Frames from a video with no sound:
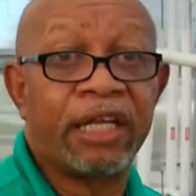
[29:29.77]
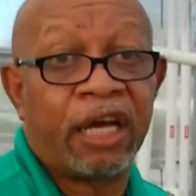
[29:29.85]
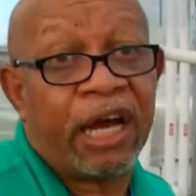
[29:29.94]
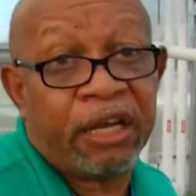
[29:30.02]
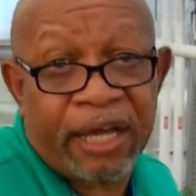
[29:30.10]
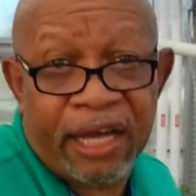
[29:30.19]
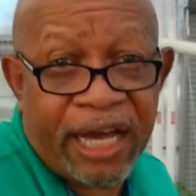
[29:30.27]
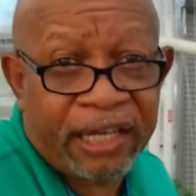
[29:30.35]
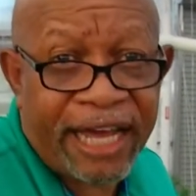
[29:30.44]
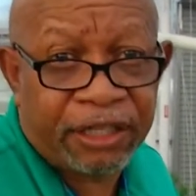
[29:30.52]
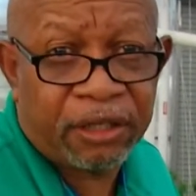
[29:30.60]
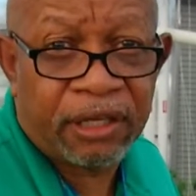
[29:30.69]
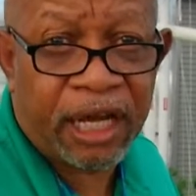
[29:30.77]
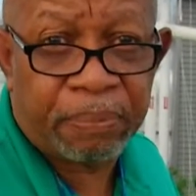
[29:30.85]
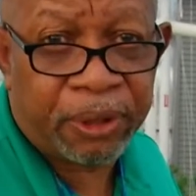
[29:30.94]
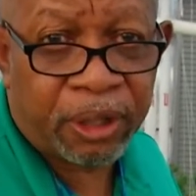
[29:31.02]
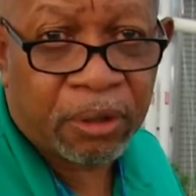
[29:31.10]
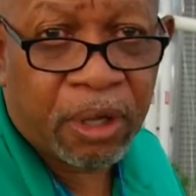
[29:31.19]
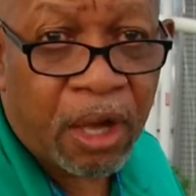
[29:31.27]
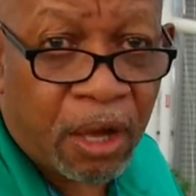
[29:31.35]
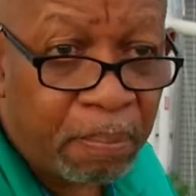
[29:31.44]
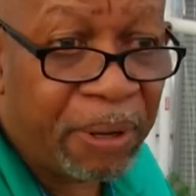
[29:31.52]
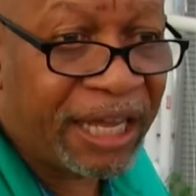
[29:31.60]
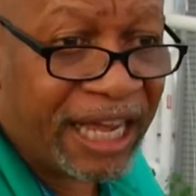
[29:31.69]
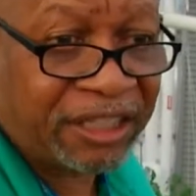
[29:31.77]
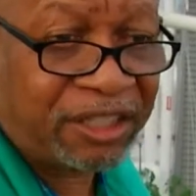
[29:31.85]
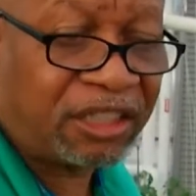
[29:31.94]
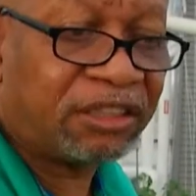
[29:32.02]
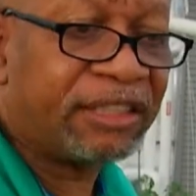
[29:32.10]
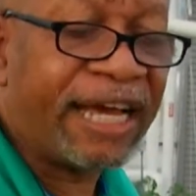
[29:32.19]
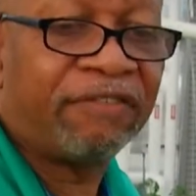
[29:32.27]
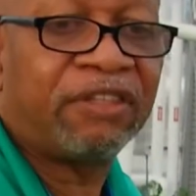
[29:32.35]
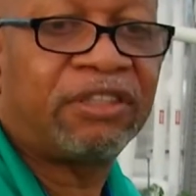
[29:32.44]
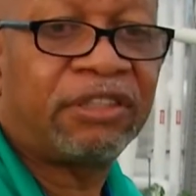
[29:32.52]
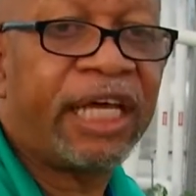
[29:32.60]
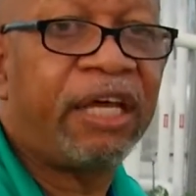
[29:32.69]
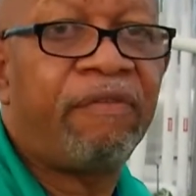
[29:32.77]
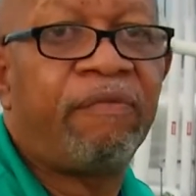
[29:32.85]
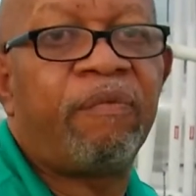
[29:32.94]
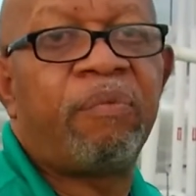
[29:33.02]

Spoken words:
I like tilapia, but it doesn't have the same